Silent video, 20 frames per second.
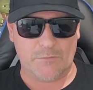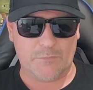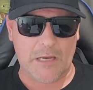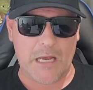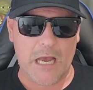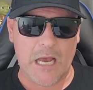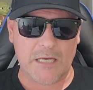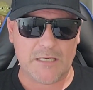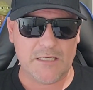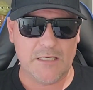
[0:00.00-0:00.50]

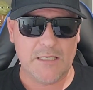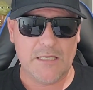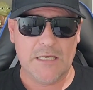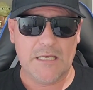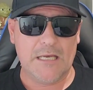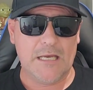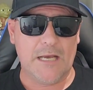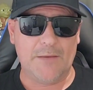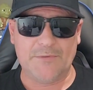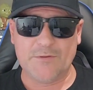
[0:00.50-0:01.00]
park.
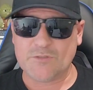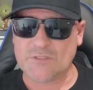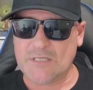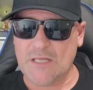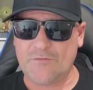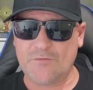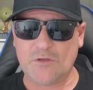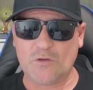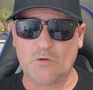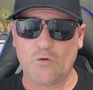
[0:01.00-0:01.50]
There's
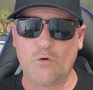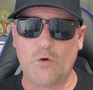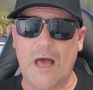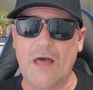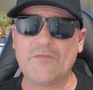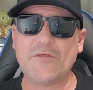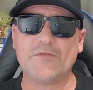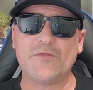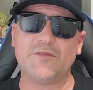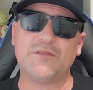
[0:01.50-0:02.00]
nothing at all
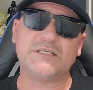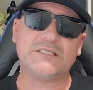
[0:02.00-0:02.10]
other than the